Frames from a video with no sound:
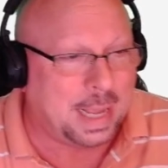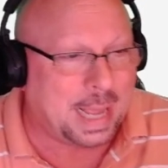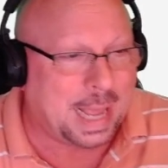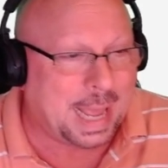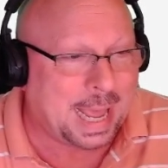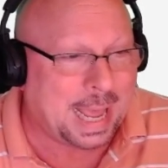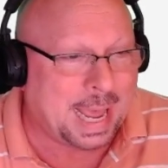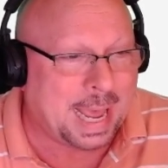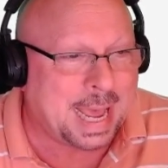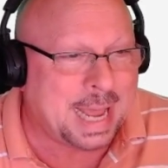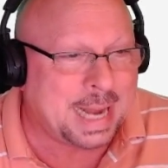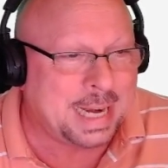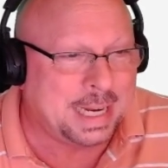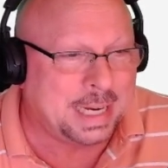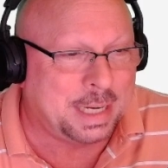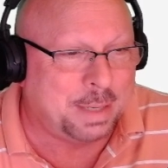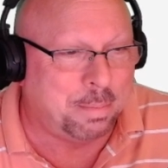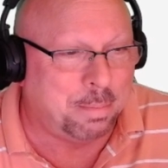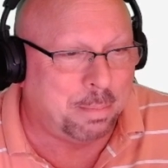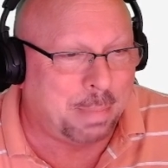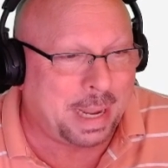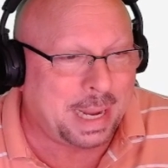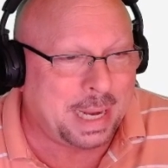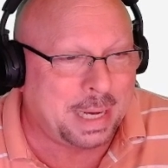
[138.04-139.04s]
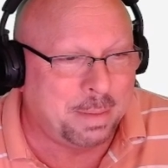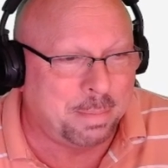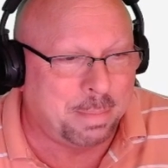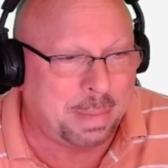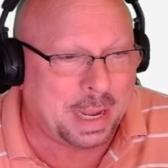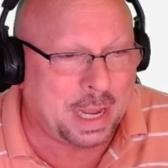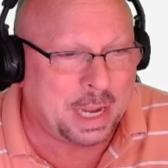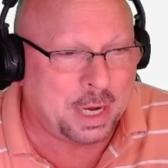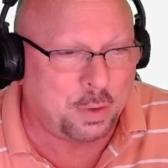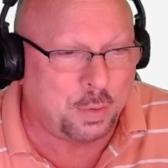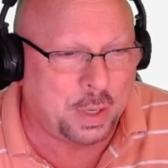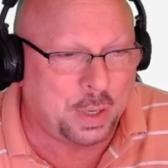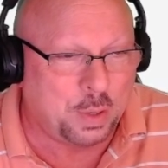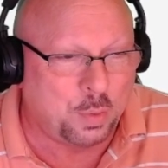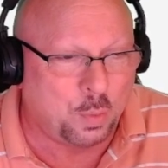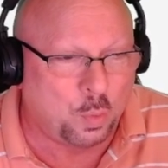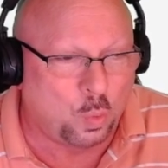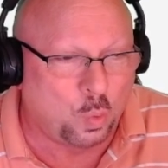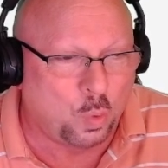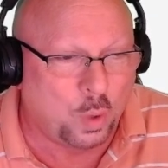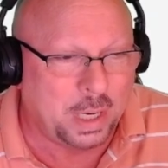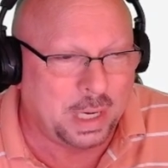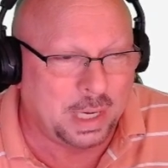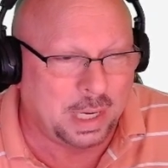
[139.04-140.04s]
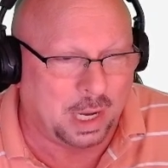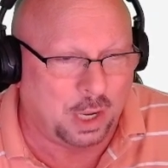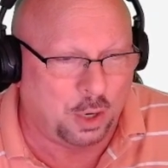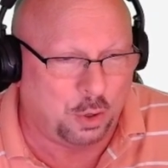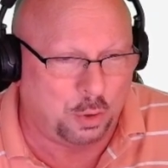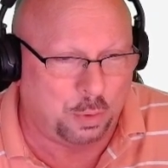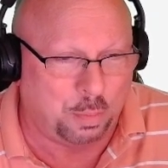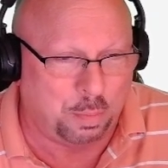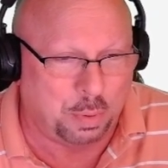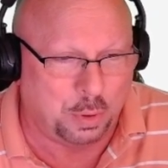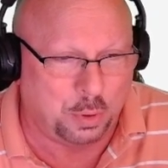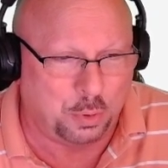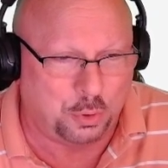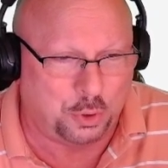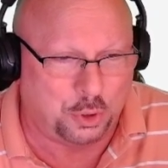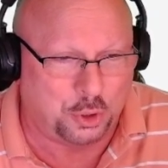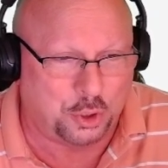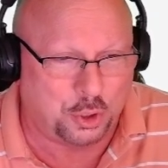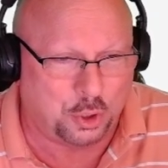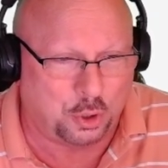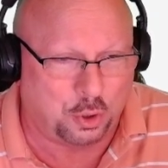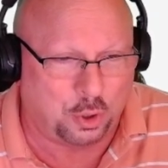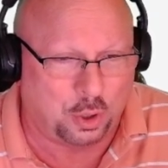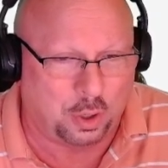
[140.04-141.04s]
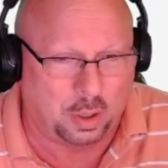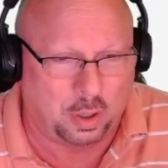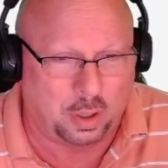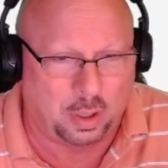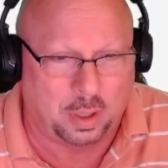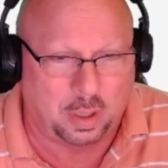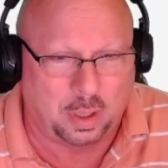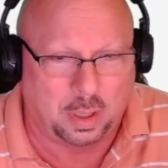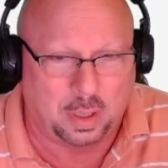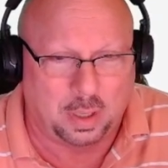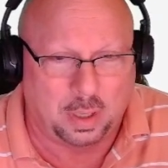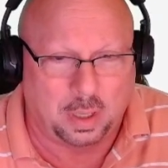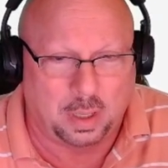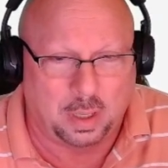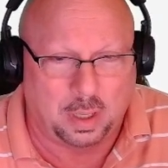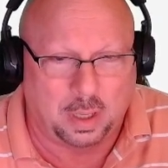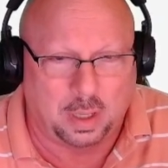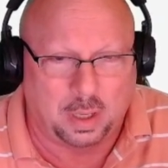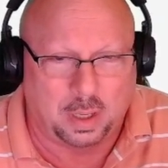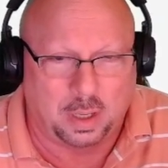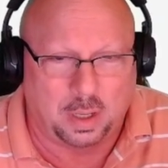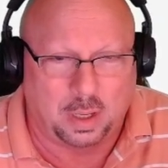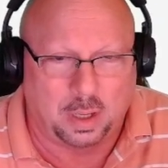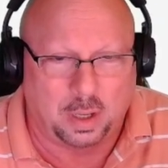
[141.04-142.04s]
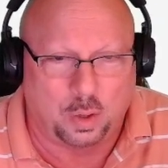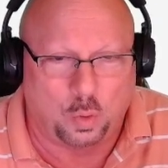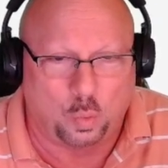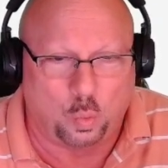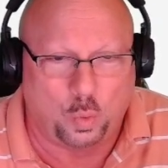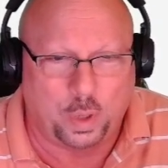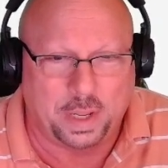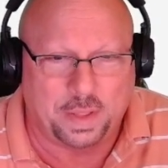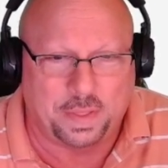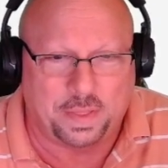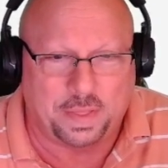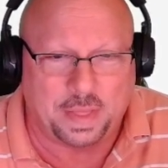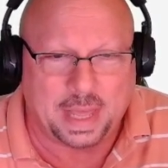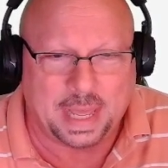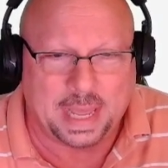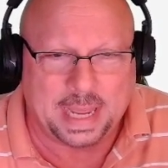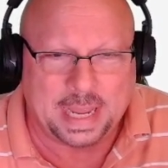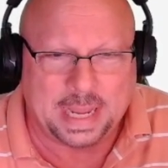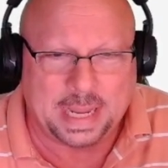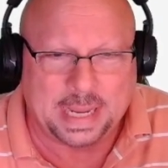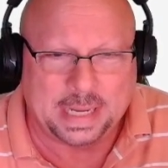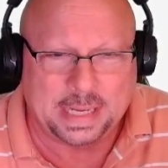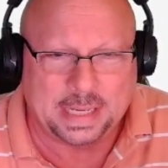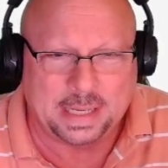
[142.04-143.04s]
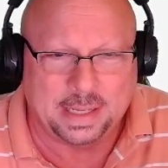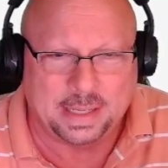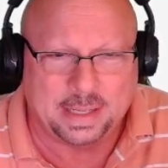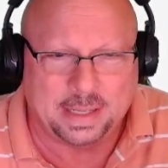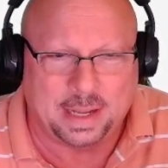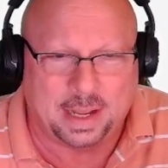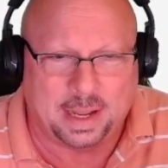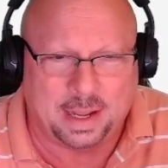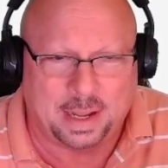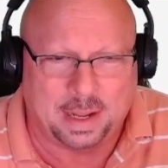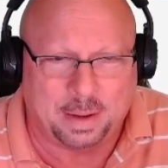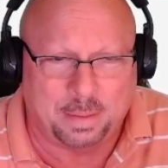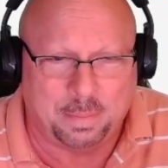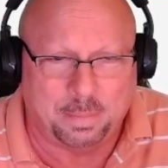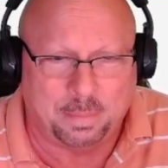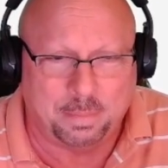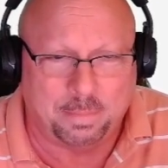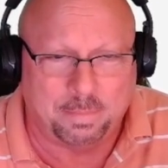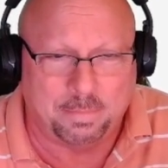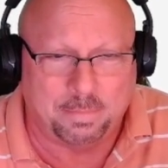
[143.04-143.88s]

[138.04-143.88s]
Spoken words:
Added main battery reload booster with a does